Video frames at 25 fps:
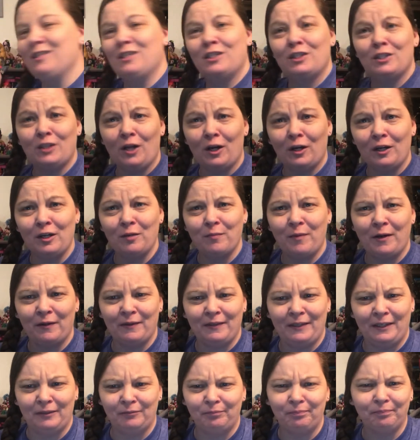Sorry
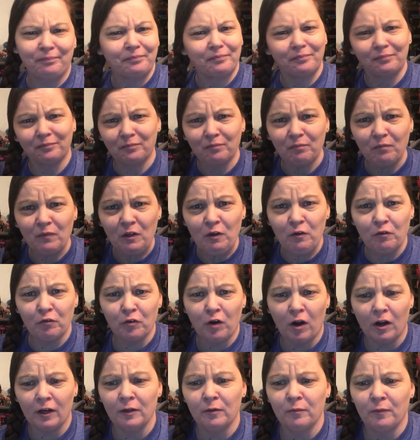about that.
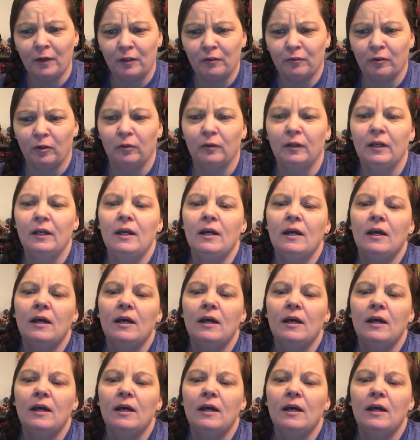Frog in my throat.